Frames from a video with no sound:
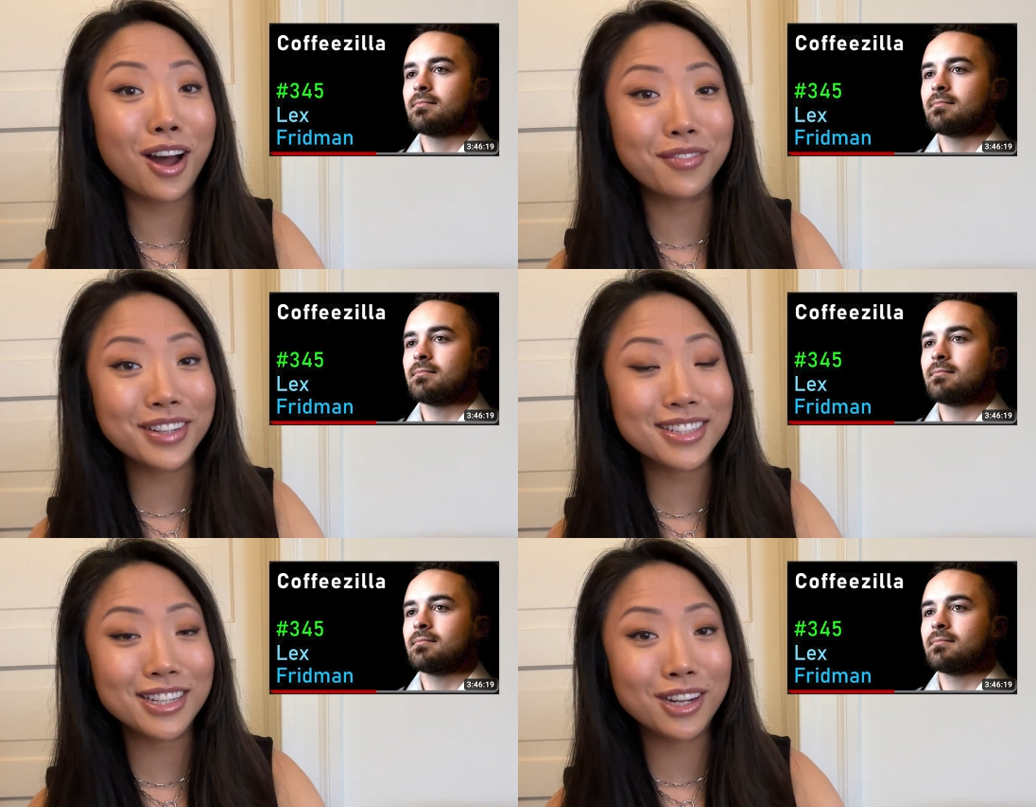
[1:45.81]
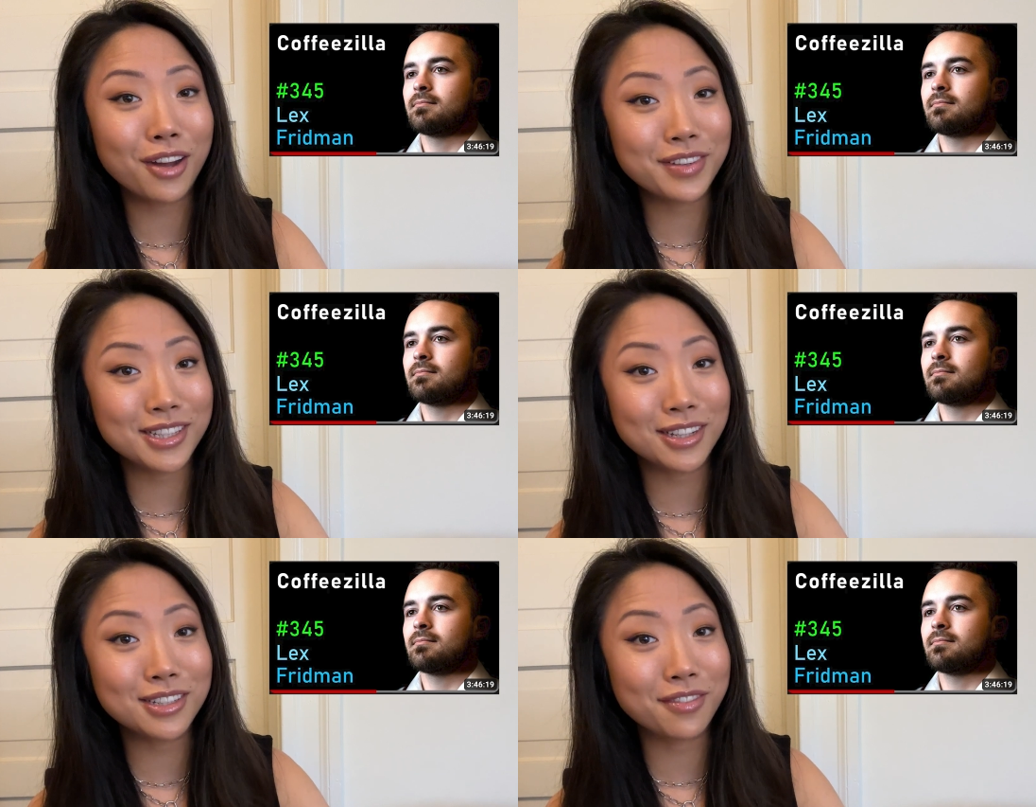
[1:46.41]
Speaker 1: Obviously,
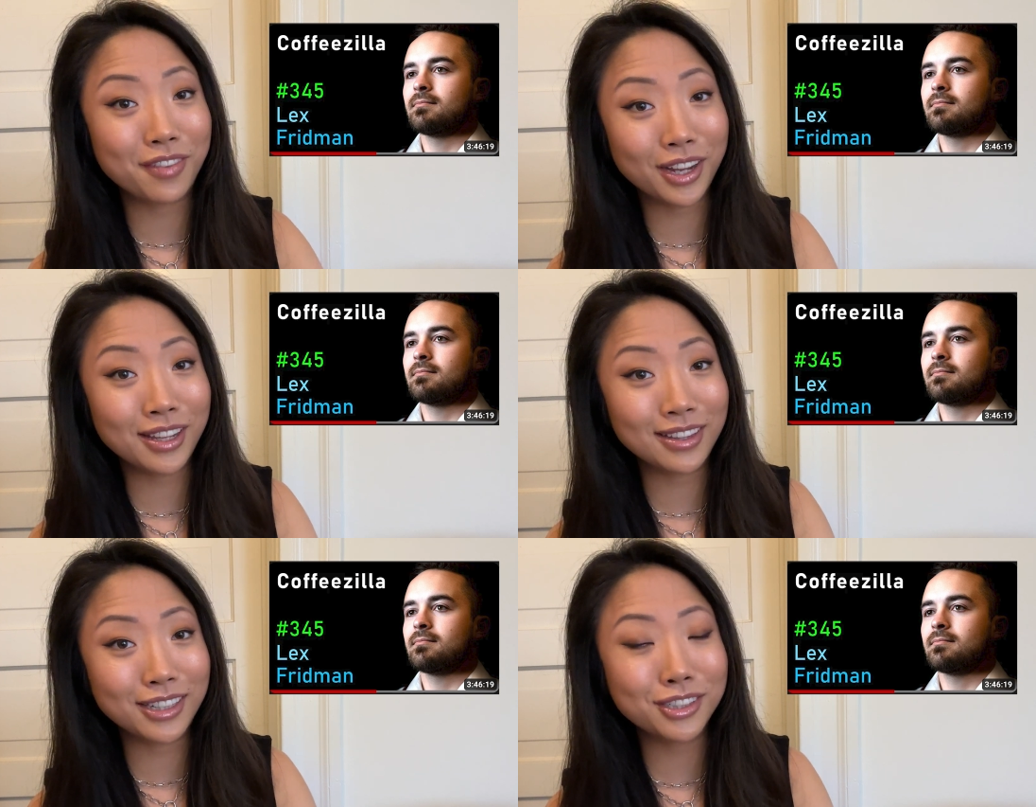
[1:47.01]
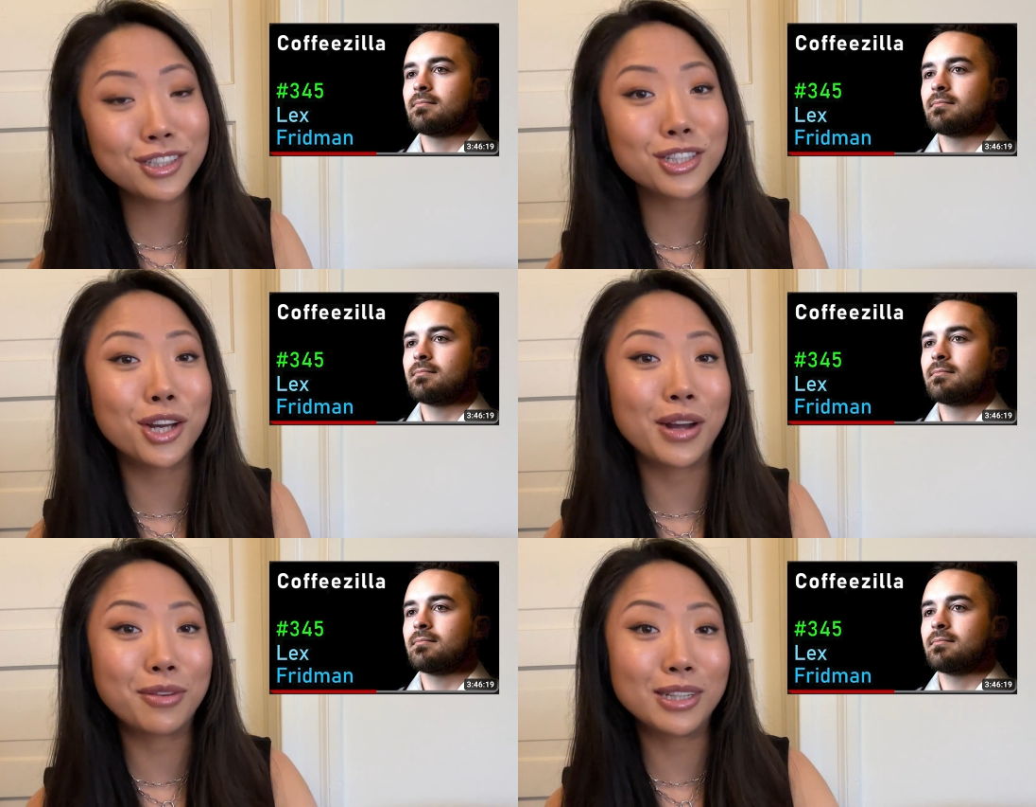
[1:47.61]
Coffeezilla is a fucking legend,
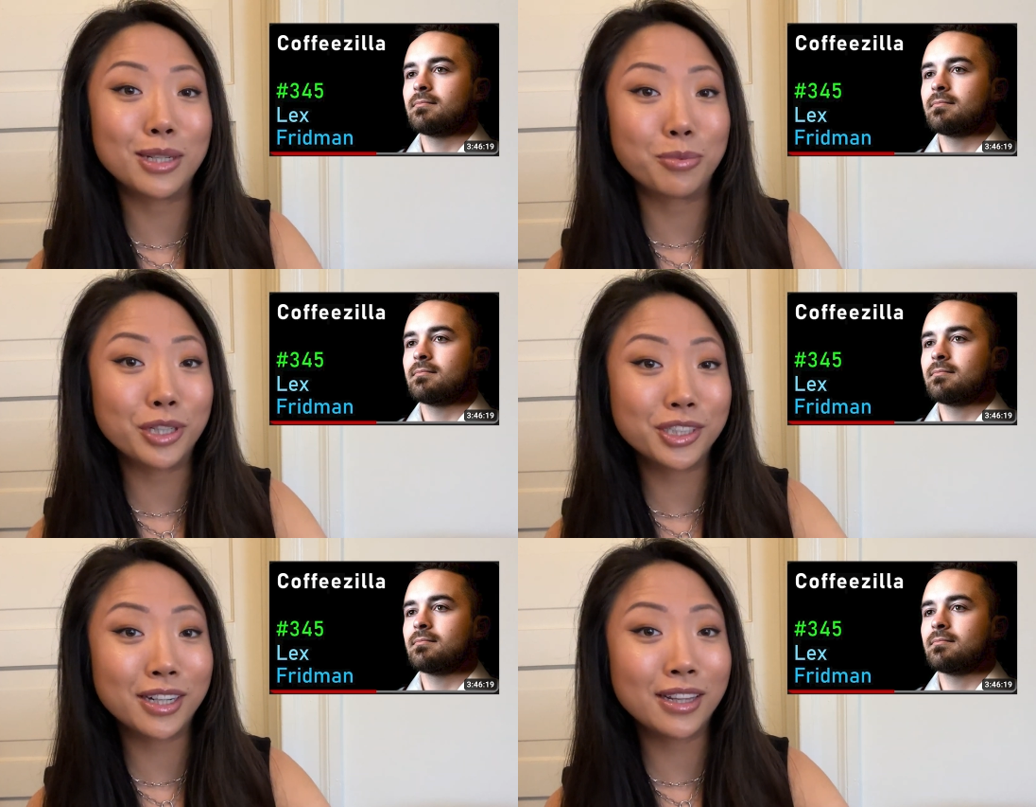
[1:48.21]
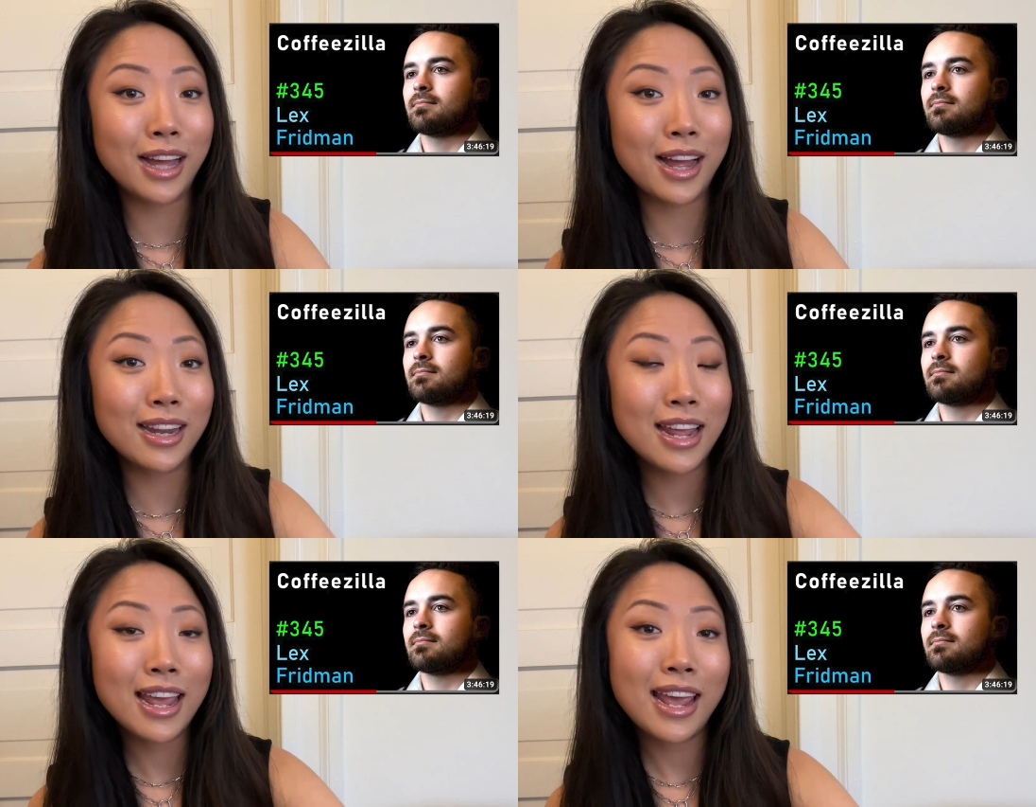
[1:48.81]
so I really appreciated that.